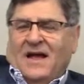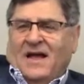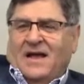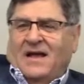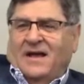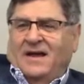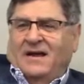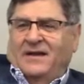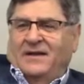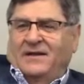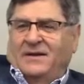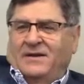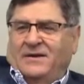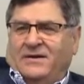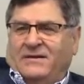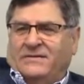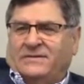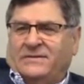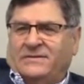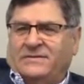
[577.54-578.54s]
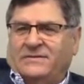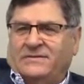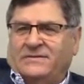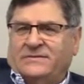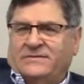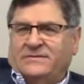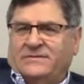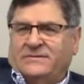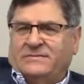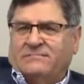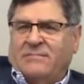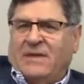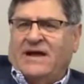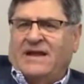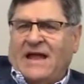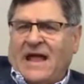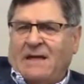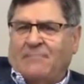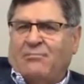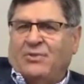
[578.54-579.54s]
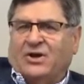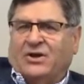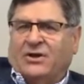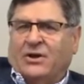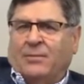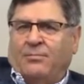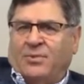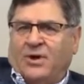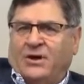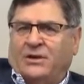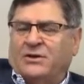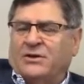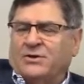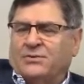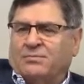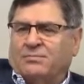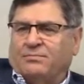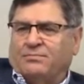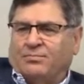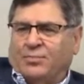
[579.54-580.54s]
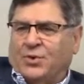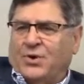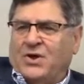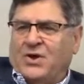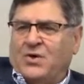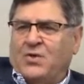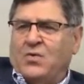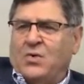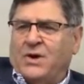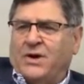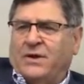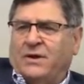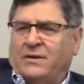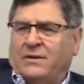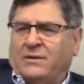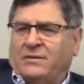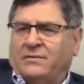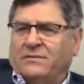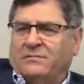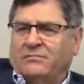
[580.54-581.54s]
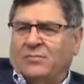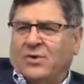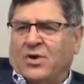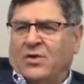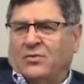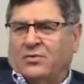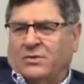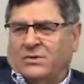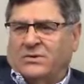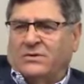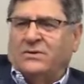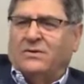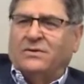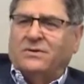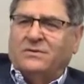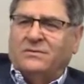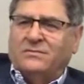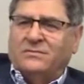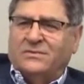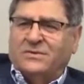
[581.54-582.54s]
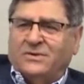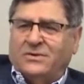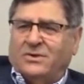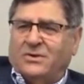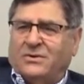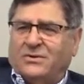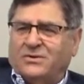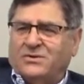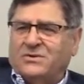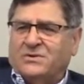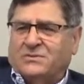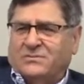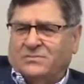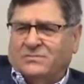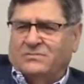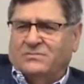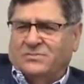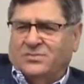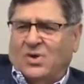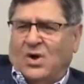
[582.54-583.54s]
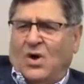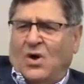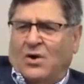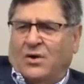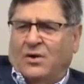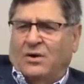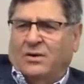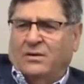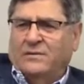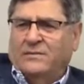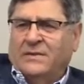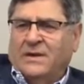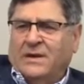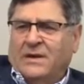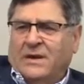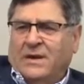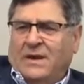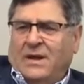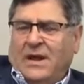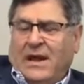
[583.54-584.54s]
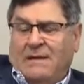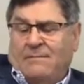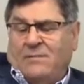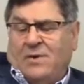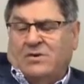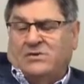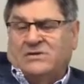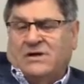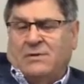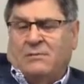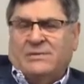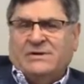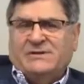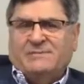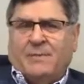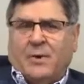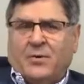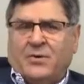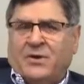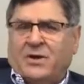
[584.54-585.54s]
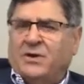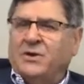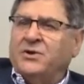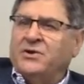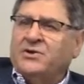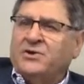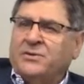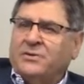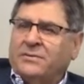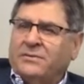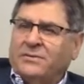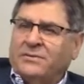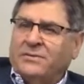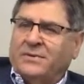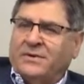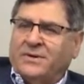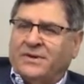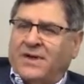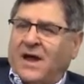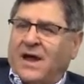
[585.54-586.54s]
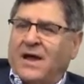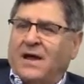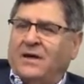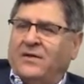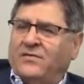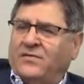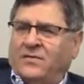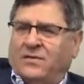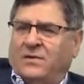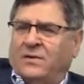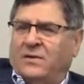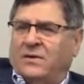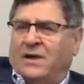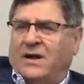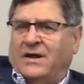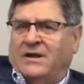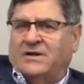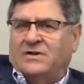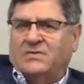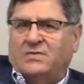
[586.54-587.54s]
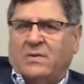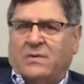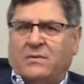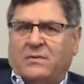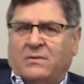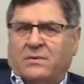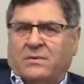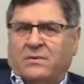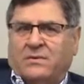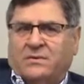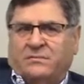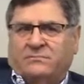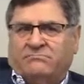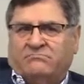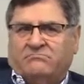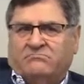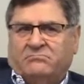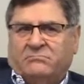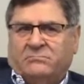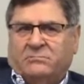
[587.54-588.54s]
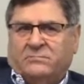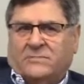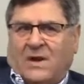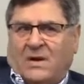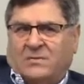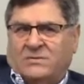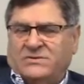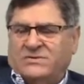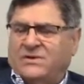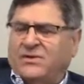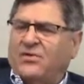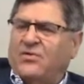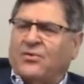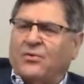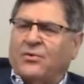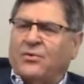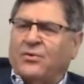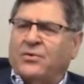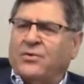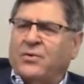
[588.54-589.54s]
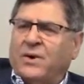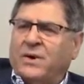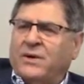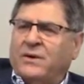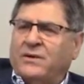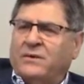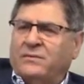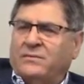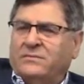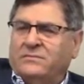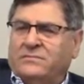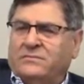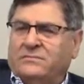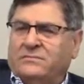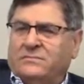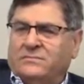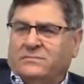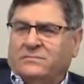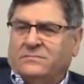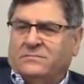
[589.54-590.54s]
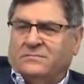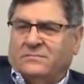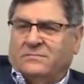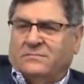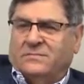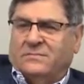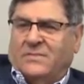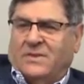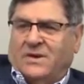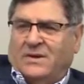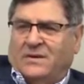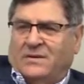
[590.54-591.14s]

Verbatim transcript: And uh, my dad picked up English pretty quick, mother a little, a little longer. And mostly we spoke Yiddish in the house until I guess we were in the, I was in third grade. Uh,